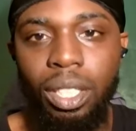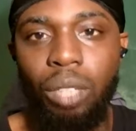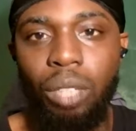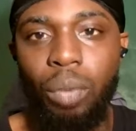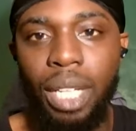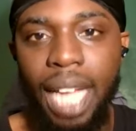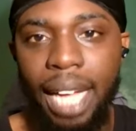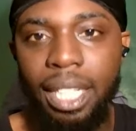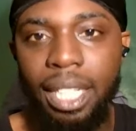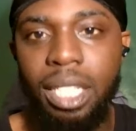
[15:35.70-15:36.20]

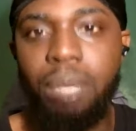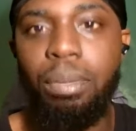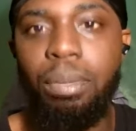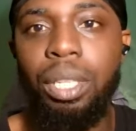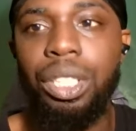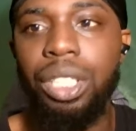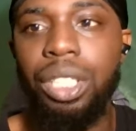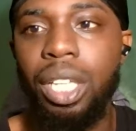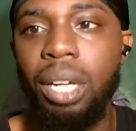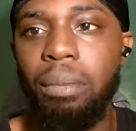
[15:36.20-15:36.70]
we got this
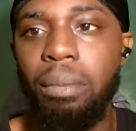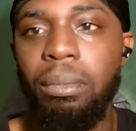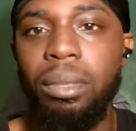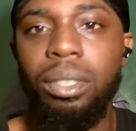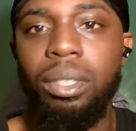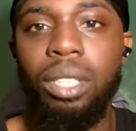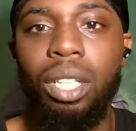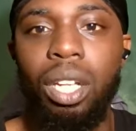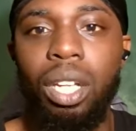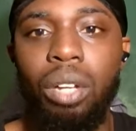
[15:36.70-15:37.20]
push up,
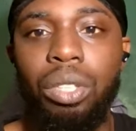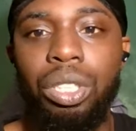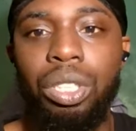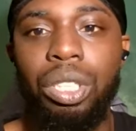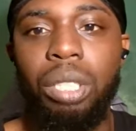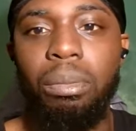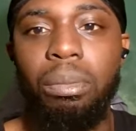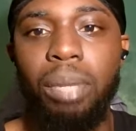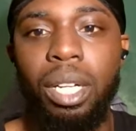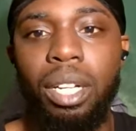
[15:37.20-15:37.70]
the
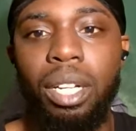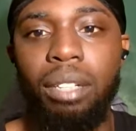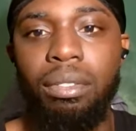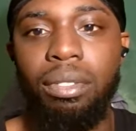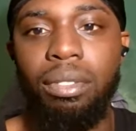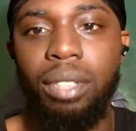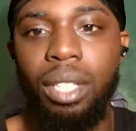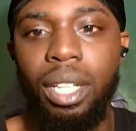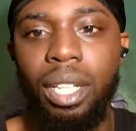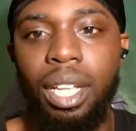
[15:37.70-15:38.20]
closure
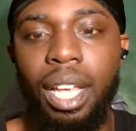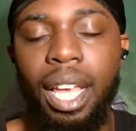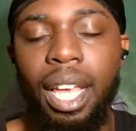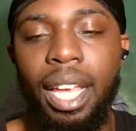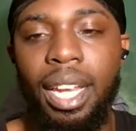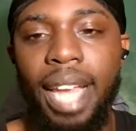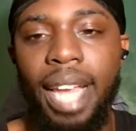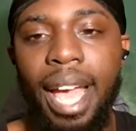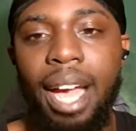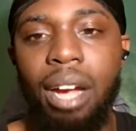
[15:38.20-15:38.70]
above,
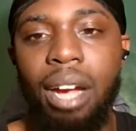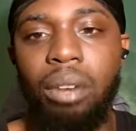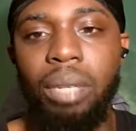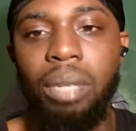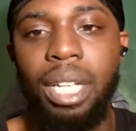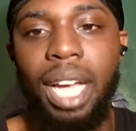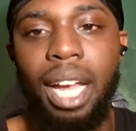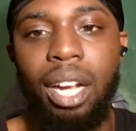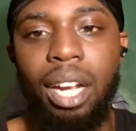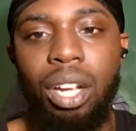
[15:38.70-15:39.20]
and now
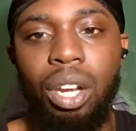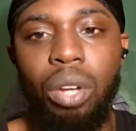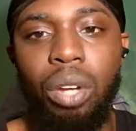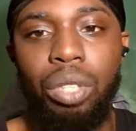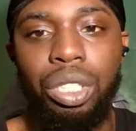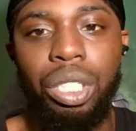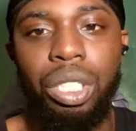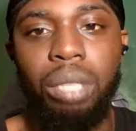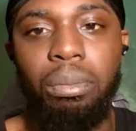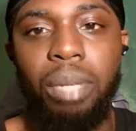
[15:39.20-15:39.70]
we got a
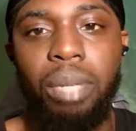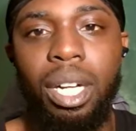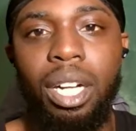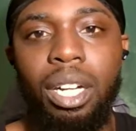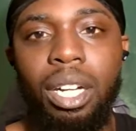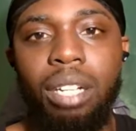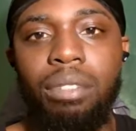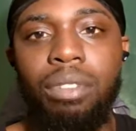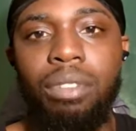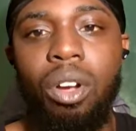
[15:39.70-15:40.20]
closure
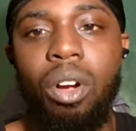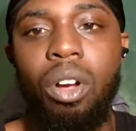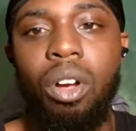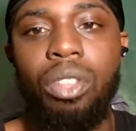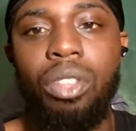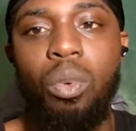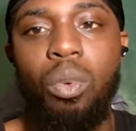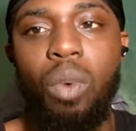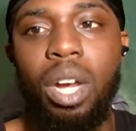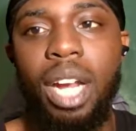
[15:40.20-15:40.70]
above
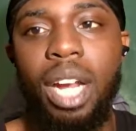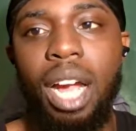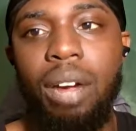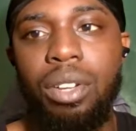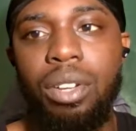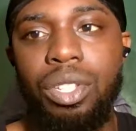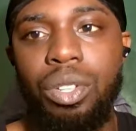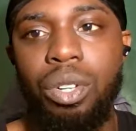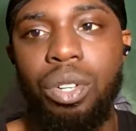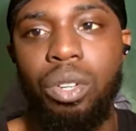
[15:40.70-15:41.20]
on the 1
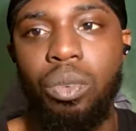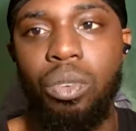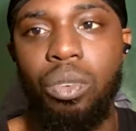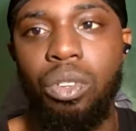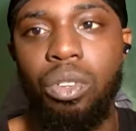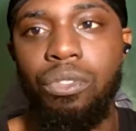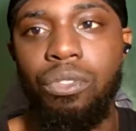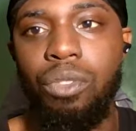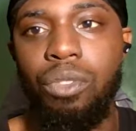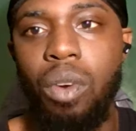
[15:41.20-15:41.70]
hour. So the
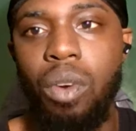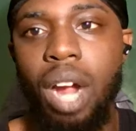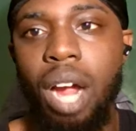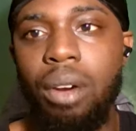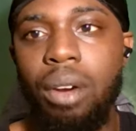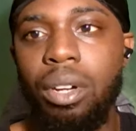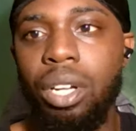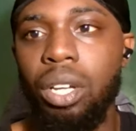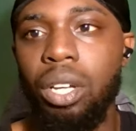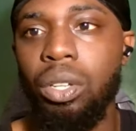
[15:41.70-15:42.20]
4
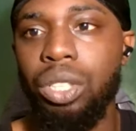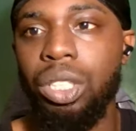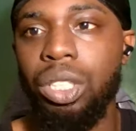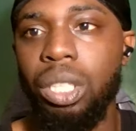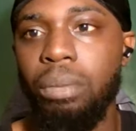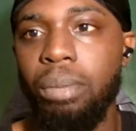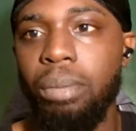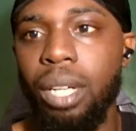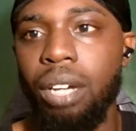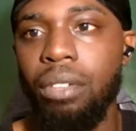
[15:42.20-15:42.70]
hour closure
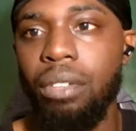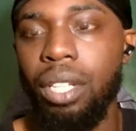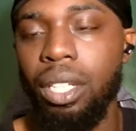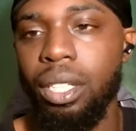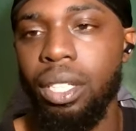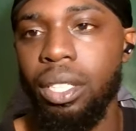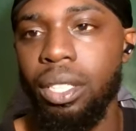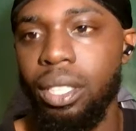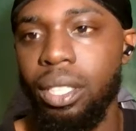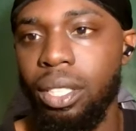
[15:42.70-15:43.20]
above
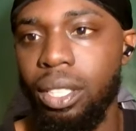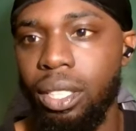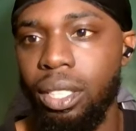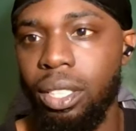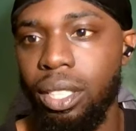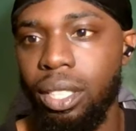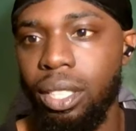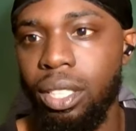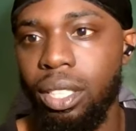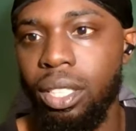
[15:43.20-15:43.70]
here,
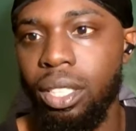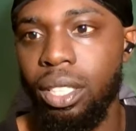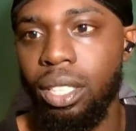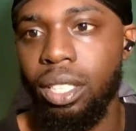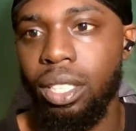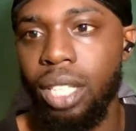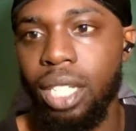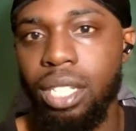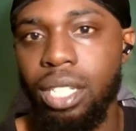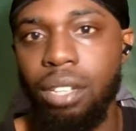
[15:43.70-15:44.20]

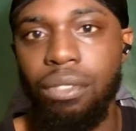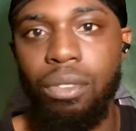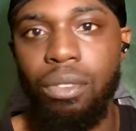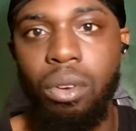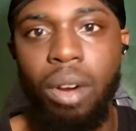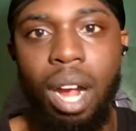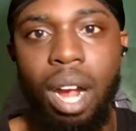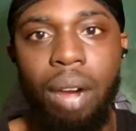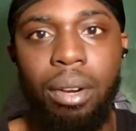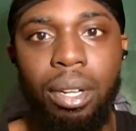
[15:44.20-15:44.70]
that's the
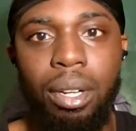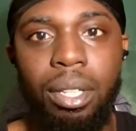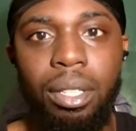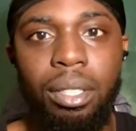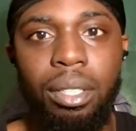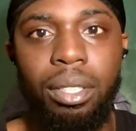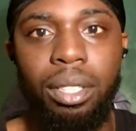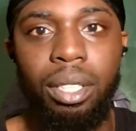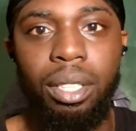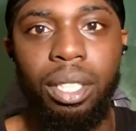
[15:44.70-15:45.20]
4 hour
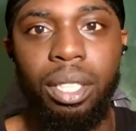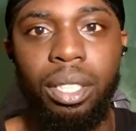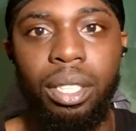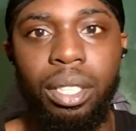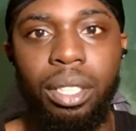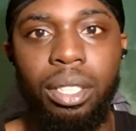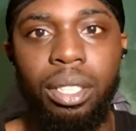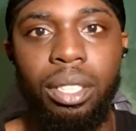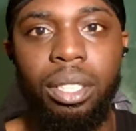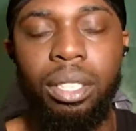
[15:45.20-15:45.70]

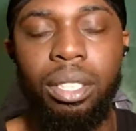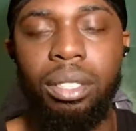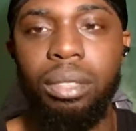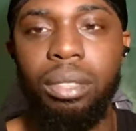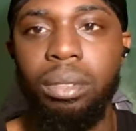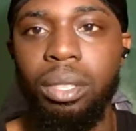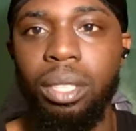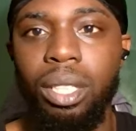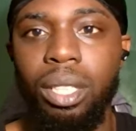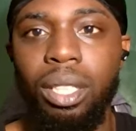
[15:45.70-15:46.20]
here.
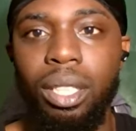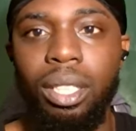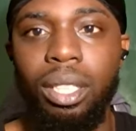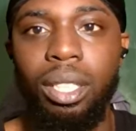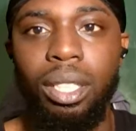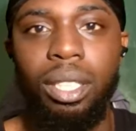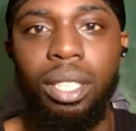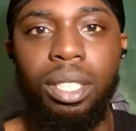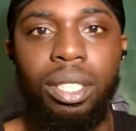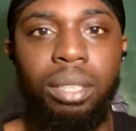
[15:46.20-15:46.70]
We'll delete
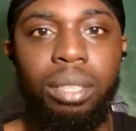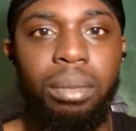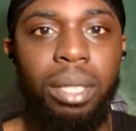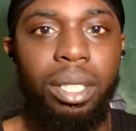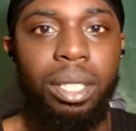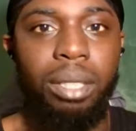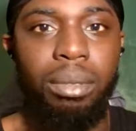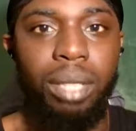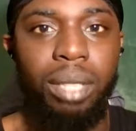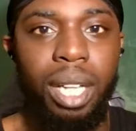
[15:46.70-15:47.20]
these
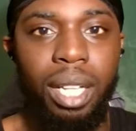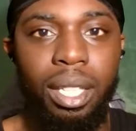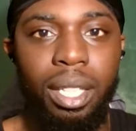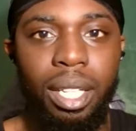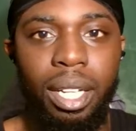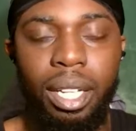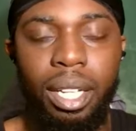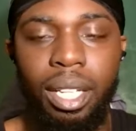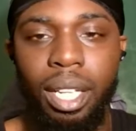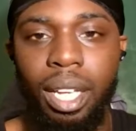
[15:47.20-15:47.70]
because we're not
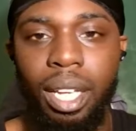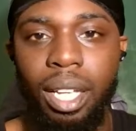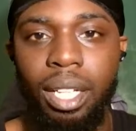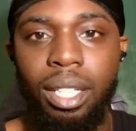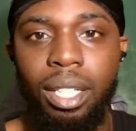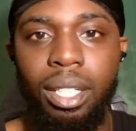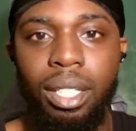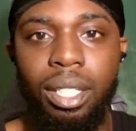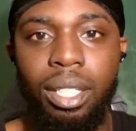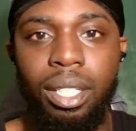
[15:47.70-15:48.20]
there yet.
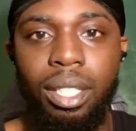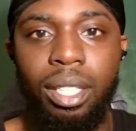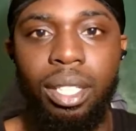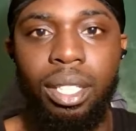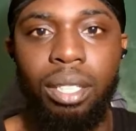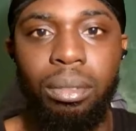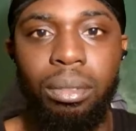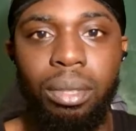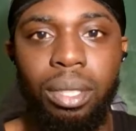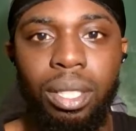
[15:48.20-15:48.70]

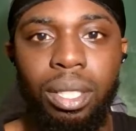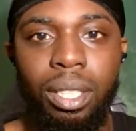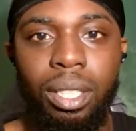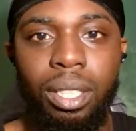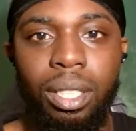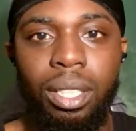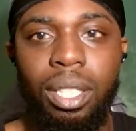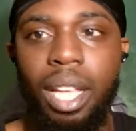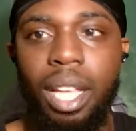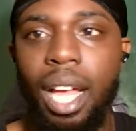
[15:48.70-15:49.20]
We'll
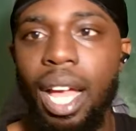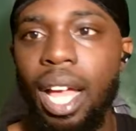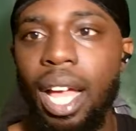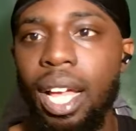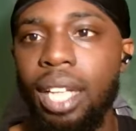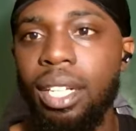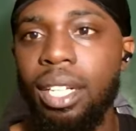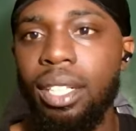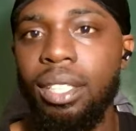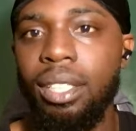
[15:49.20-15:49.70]
delete that.